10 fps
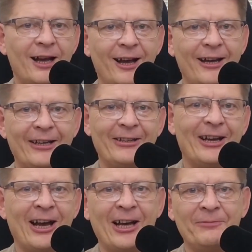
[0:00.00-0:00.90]
Hi,
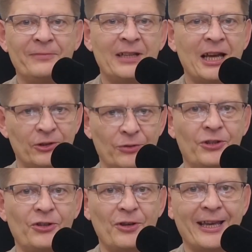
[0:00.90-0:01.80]
I'm glad to
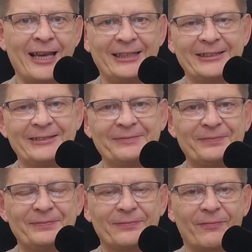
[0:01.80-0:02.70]
see you again.
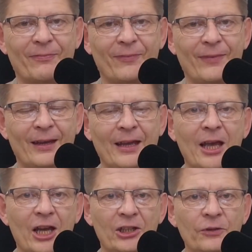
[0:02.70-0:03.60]

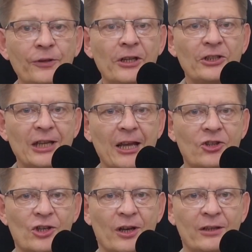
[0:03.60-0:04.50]
In the first
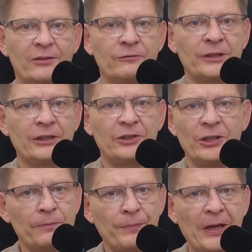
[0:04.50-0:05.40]
lecture, we
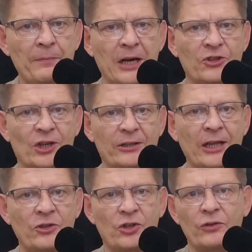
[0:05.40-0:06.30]
didn't pay much
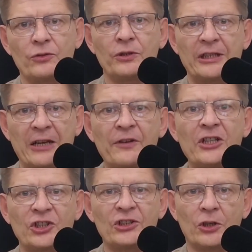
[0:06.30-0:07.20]
attention to the
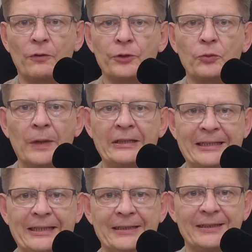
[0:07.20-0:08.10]
diversity of human
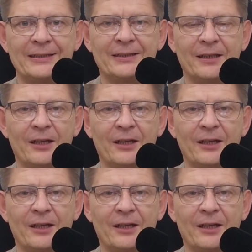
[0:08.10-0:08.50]
needs.